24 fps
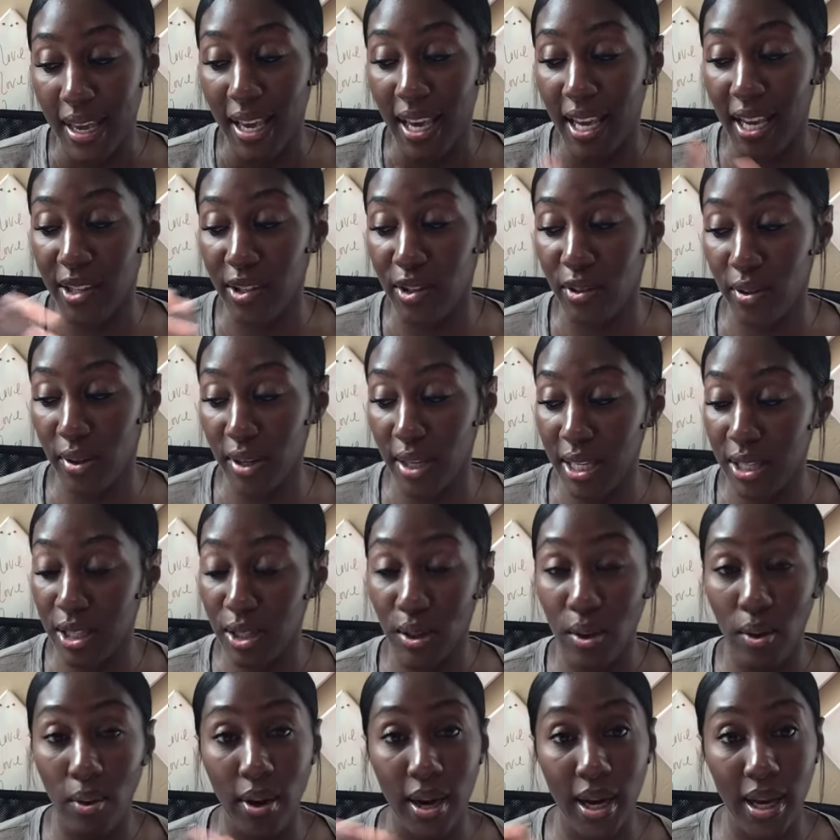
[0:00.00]
And you need to
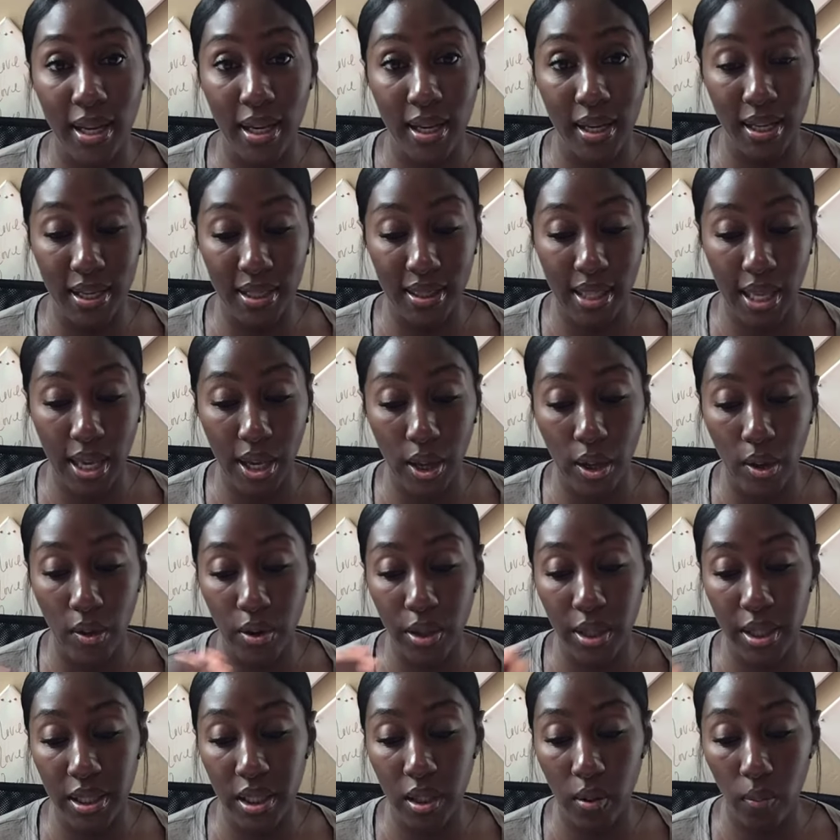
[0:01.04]
go ahead and let that go.
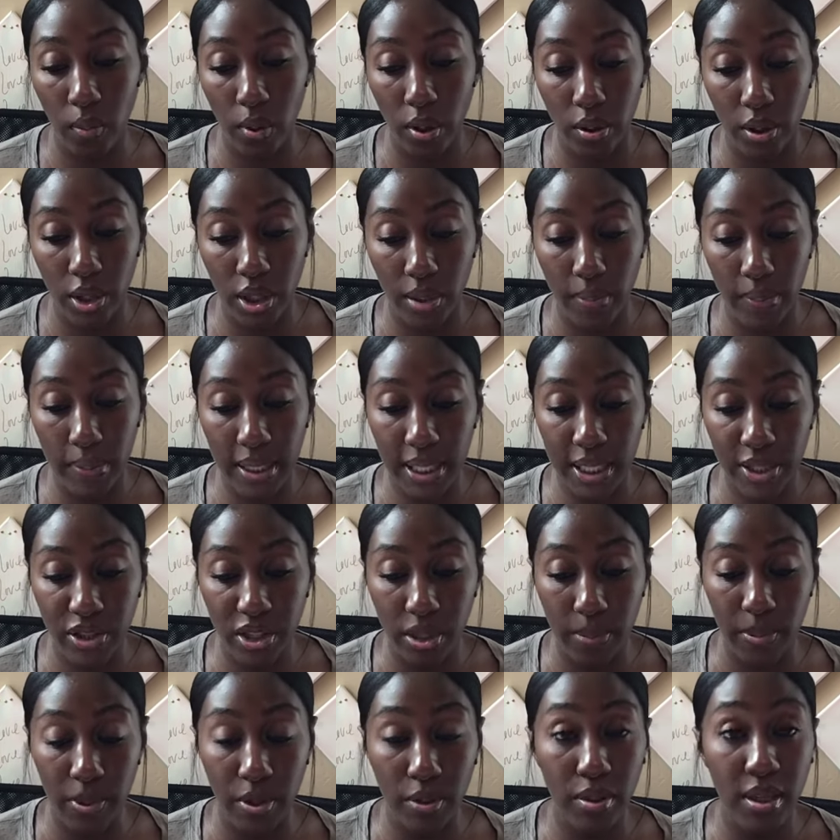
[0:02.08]
You need to work on your
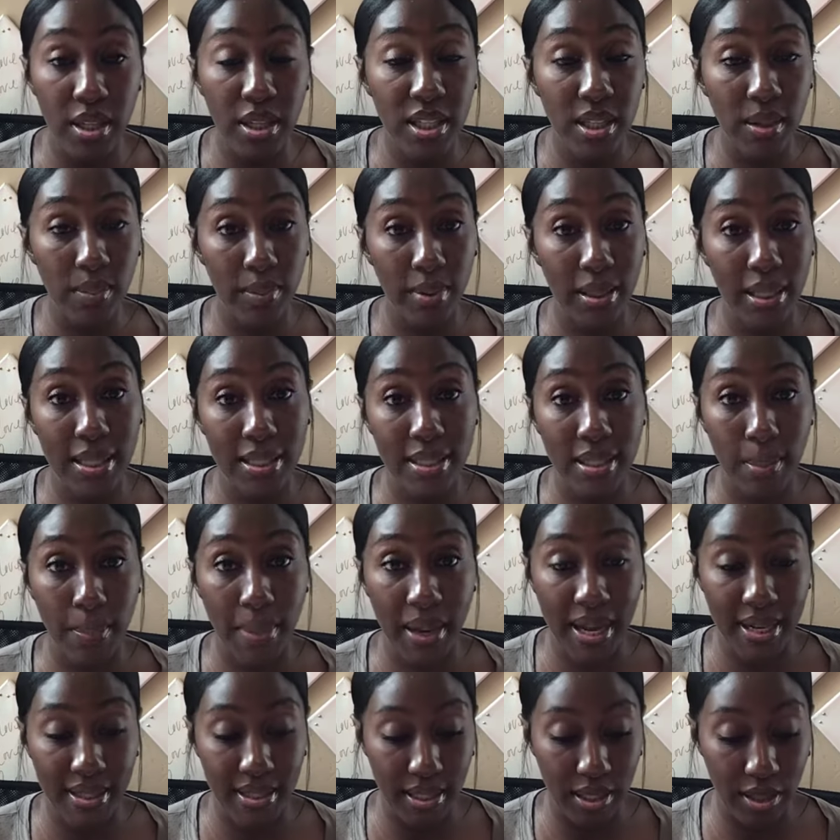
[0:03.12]
relationship. You need to release the
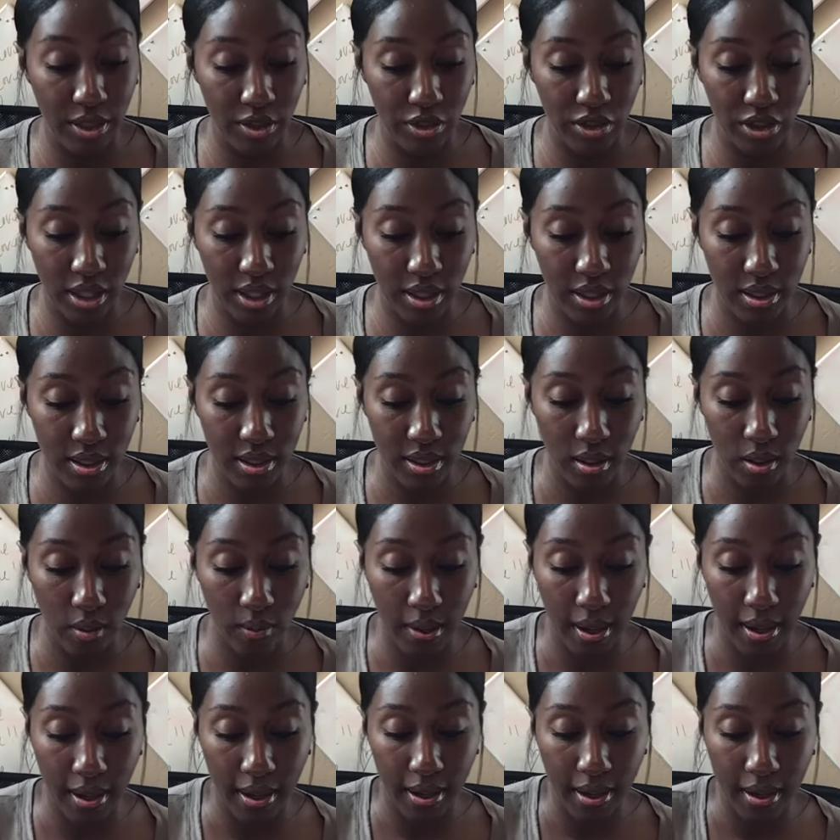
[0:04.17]
past energies,
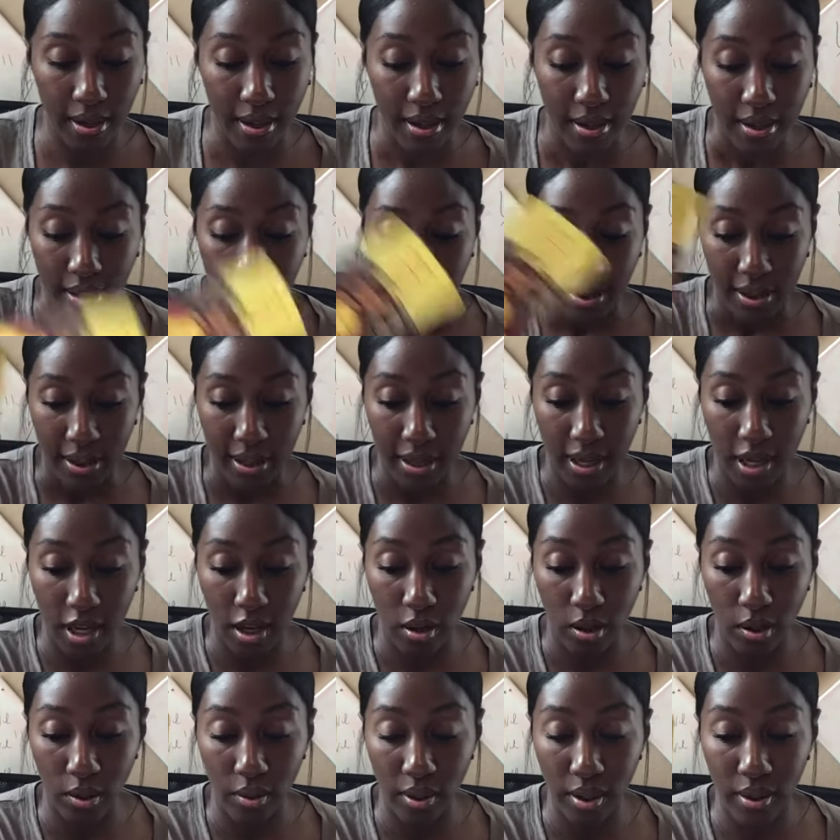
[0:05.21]
okay? Yeah,
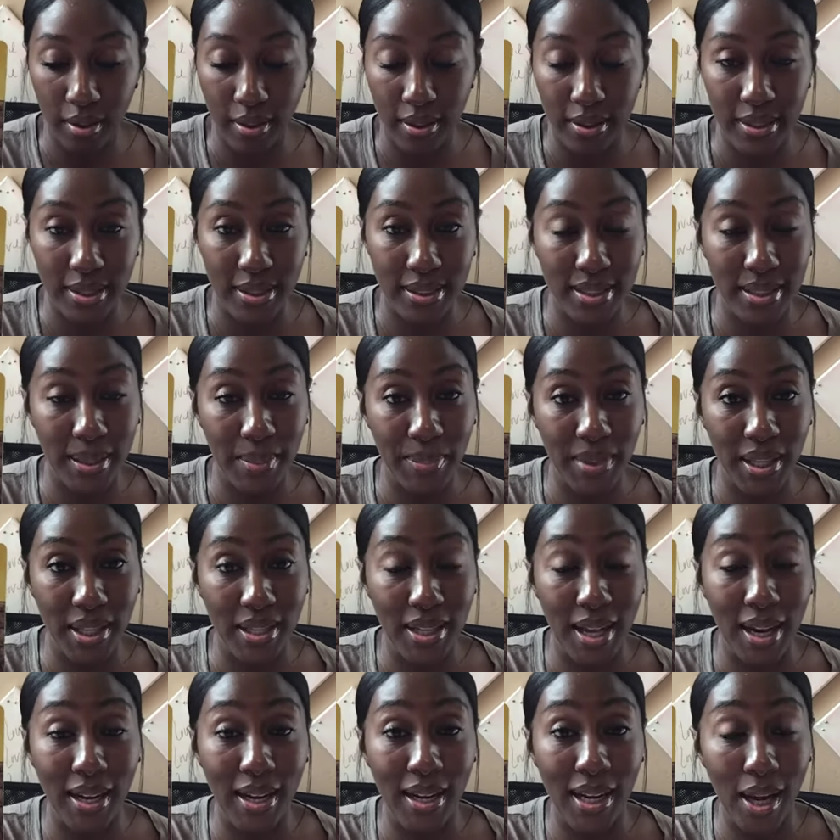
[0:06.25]
holding on to something,
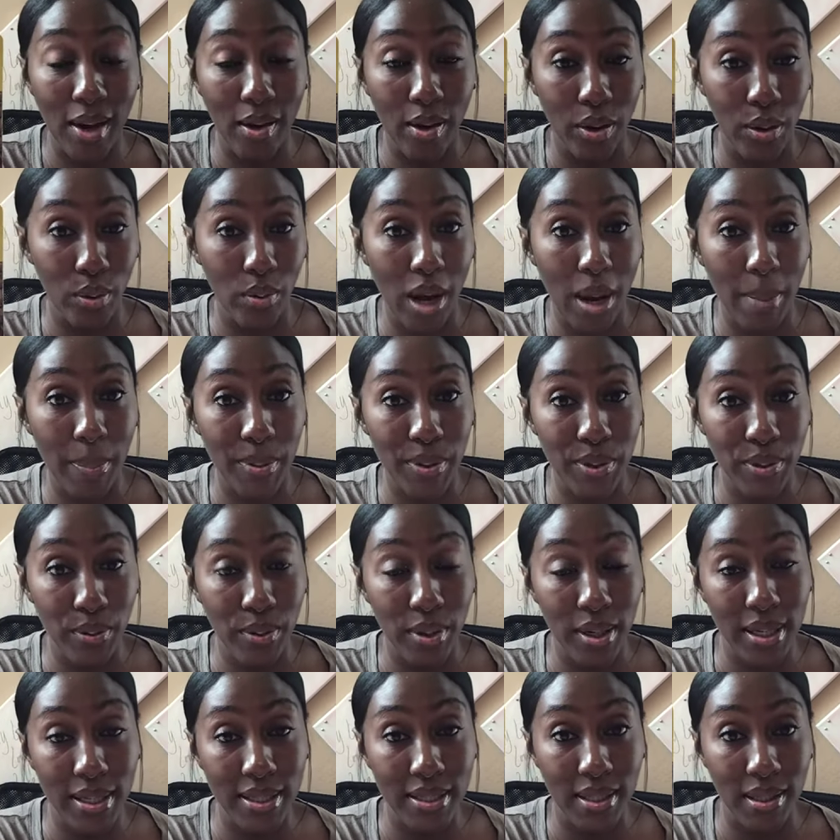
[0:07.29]
not allowing new
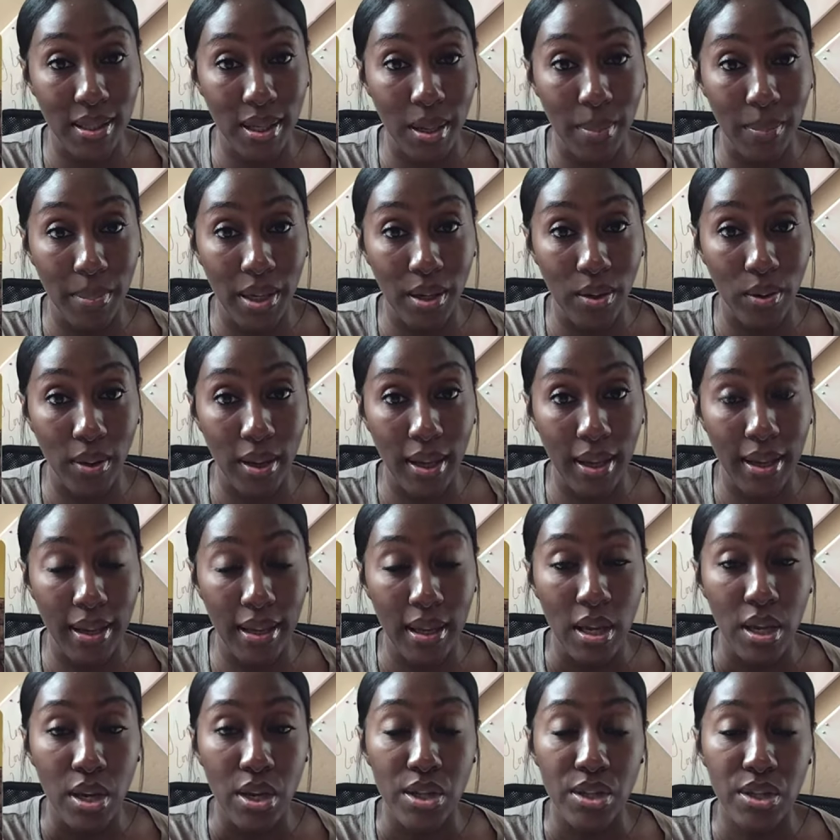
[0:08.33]
opportunities to come in, okay?
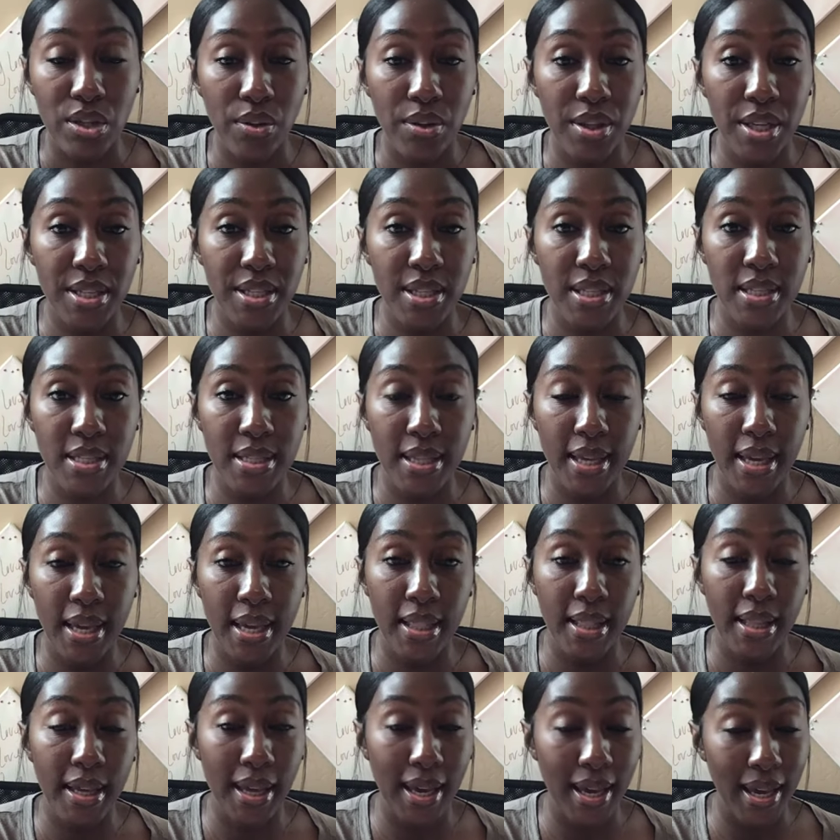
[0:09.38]
So this is saying
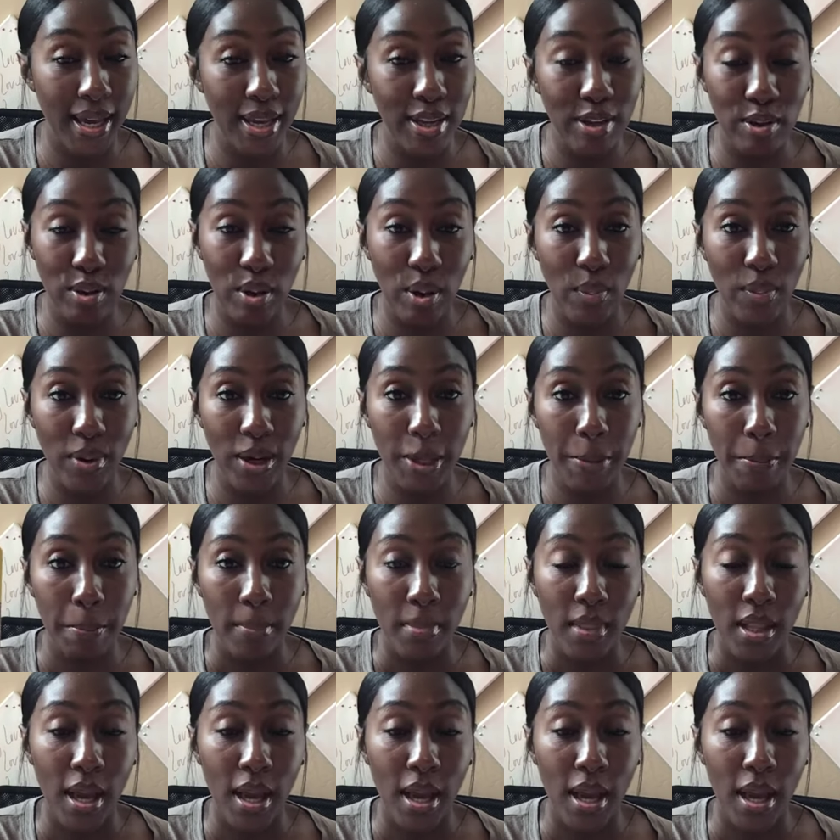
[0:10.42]
like, hey, you know what?